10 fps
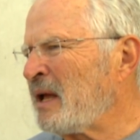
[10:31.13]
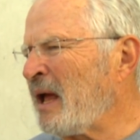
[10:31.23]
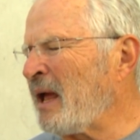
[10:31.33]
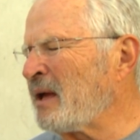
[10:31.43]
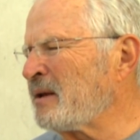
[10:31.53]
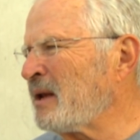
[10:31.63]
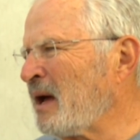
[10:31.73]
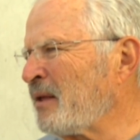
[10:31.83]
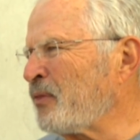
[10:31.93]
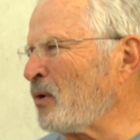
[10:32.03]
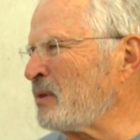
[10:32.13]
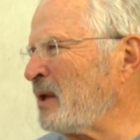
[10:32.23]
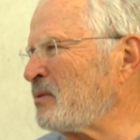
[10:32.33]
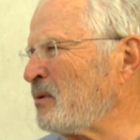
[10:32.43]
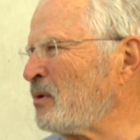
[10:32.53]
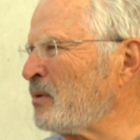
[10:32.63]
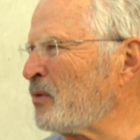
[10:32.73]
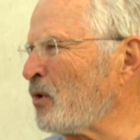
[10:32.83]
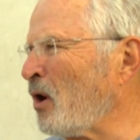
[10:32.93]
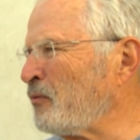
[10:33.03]
and I thought that their,
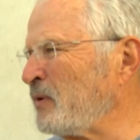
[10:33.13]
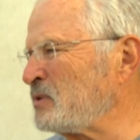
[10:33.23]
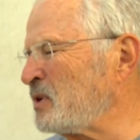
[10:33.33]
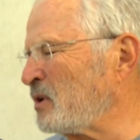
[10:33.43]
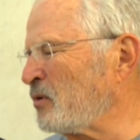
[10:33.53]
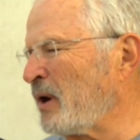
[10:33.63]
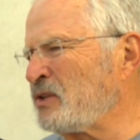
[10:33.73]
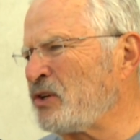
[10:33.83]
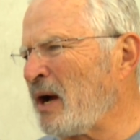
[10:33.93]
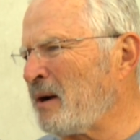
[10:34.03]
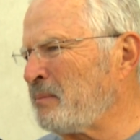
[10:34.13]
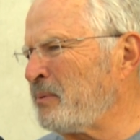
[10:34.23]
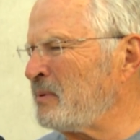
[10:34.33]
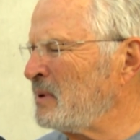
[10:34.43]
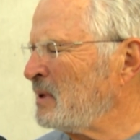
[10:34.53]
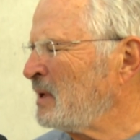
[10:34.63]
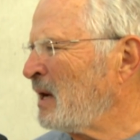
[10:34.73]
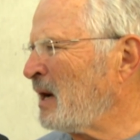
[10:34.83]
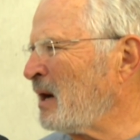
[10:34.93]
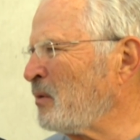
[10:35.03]
their offense did a great job
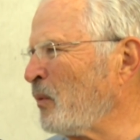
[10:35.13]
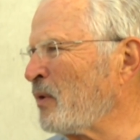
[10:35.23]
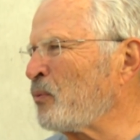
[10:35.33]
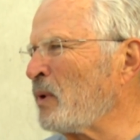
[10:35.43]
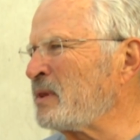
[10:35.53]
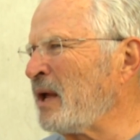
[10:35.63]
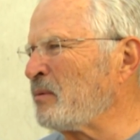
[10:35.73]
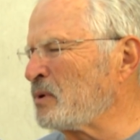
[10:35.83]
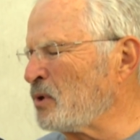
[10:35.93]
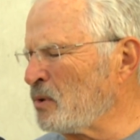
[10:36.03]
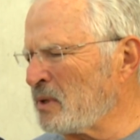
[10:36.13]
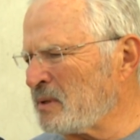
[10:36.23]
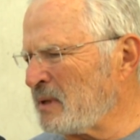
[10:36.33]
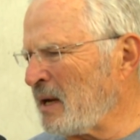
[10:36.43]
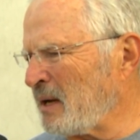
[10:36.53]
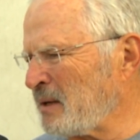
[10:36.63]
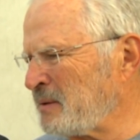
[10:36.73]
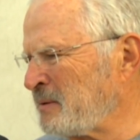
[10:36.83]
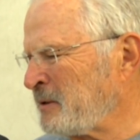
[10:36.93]
uh, with what they were doing. Uh,